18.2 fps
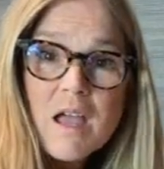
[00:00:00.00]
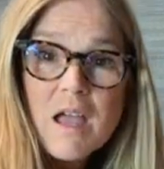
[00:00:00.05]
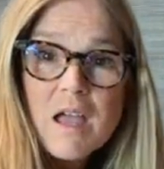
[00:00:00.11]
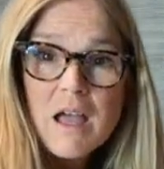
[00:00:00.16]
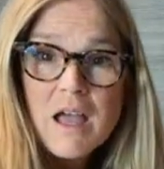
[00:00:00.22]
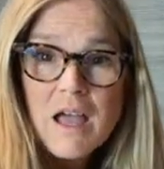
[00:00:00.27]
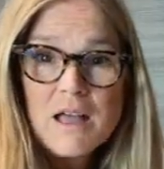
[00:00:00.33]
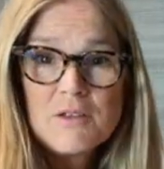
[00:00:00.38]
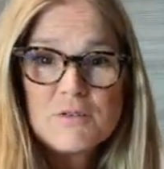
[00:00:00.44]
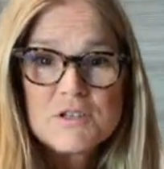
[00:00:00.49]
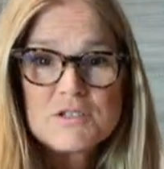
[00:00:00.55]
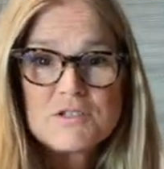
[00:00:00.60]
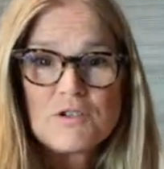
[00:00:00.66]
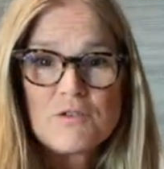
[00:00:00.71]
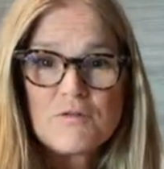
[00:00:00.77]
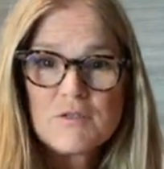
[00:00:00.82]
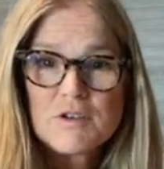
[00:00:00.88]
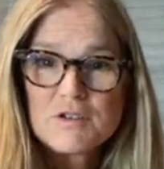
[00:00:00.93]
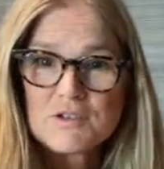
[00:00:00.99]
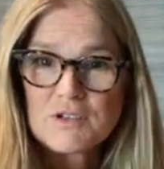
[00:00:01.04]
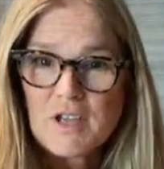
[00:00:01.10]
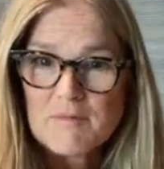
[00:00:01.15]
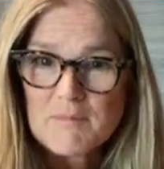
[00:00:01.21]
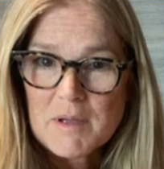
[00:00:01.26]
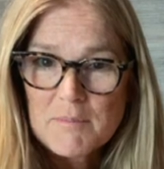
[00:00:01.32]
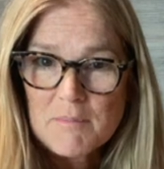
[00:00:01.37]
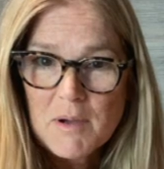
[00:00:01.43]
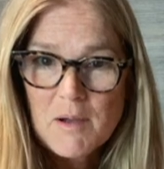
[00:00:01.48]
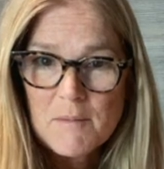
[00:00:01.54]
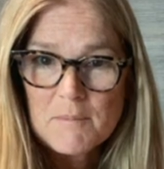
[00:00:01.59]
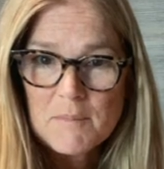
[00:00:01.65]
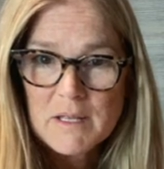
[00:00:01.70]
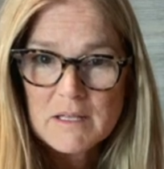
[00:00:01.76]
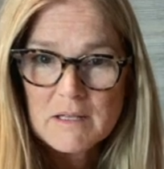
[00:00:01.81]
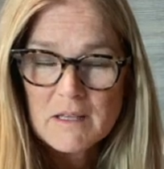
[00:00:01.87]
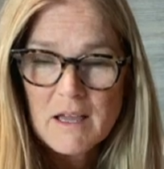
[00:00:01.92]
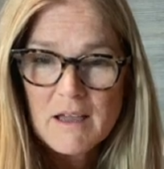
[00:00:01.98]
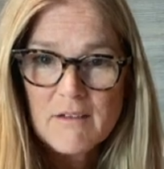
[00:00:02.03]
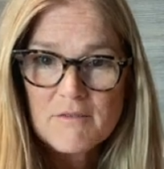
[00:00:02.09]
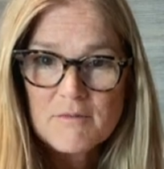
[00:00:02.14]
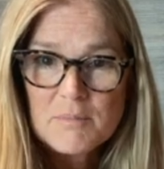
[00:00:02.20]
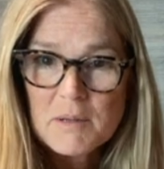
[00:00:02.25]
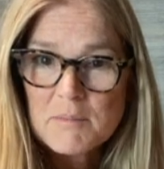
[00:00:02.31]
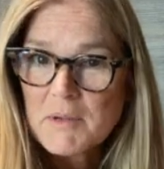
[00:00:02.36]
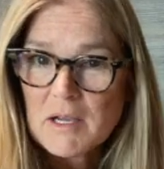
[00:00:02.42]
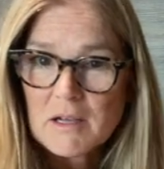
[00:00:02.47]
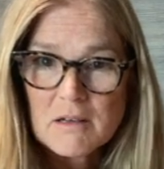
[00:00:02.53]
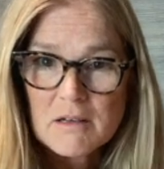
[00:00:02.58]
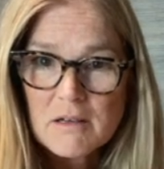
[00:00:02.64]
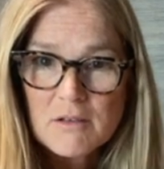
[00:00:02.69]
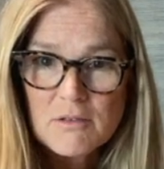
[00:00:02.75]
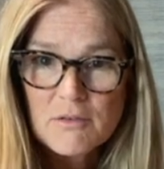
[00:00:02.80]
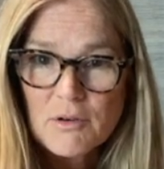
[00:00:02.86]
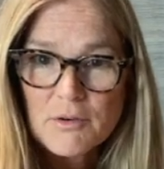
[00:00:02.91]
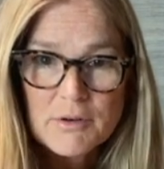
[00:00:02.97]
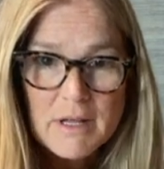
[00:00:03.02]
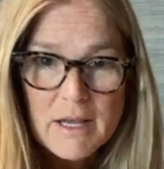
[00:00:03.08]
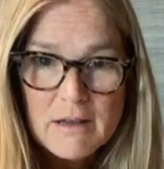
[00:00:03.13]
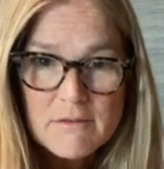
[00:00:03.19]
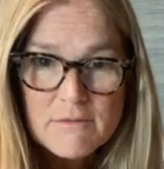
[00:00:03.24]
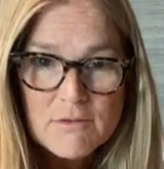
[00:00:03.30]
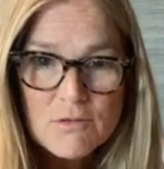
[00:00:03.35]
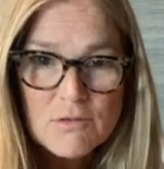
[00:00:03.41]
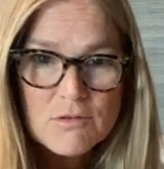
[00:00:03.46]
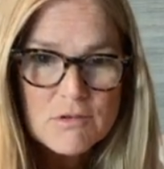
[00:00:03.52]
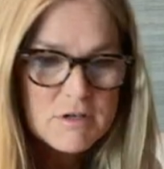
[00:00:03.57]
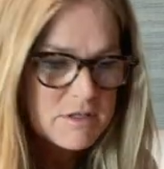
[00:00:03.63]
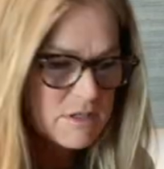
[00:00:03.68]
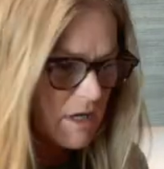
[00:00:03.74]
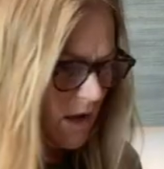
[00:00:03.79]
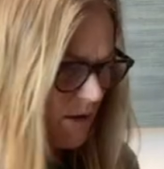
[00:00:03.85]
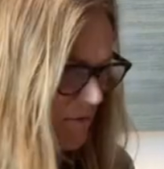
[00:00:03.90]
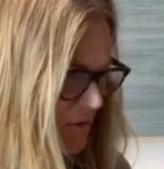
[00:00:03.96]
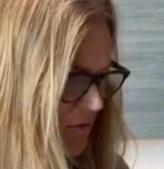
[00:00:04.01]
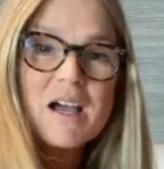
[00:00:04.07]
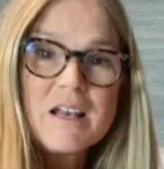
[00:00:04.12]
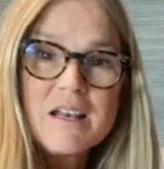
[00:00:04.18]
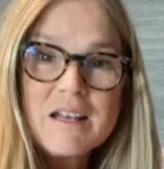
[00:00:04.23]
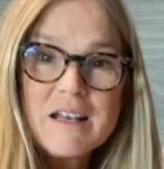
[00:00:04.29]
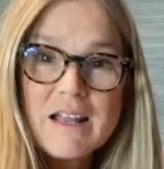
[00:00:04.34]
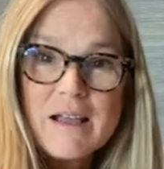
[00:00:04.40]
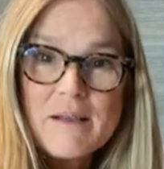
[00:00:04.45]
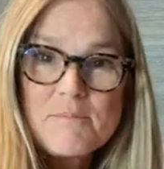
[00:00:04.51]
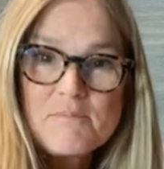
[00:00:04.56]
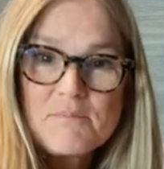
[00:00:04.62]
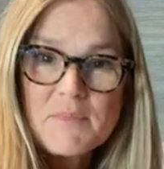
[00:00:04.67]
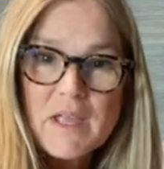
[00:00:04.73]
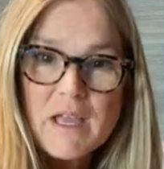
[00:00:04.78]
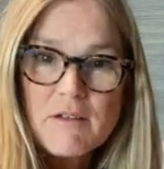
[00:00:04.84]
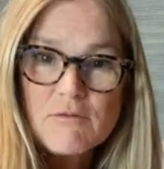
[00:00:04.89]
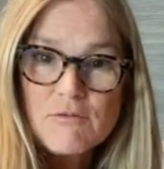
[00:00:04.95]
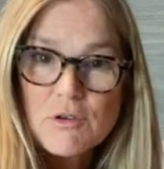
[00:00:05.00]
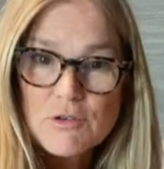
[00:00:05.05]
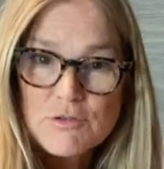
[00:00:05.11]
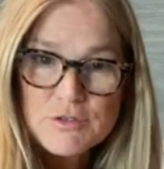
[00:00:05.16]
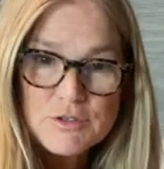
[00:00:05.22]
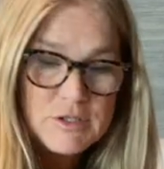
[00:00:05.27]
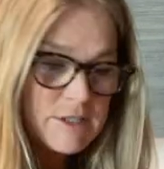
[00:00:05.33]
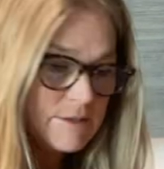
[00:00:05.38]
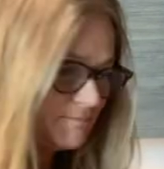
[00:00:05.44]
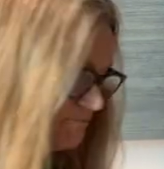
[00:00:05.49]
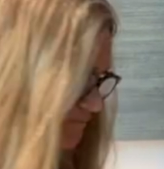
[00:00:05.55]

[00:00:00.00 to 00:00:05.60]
Halloween's over, so I have my pumpkin left, but I'm not going to throw it out, of course. I'm going to put it up and roast it.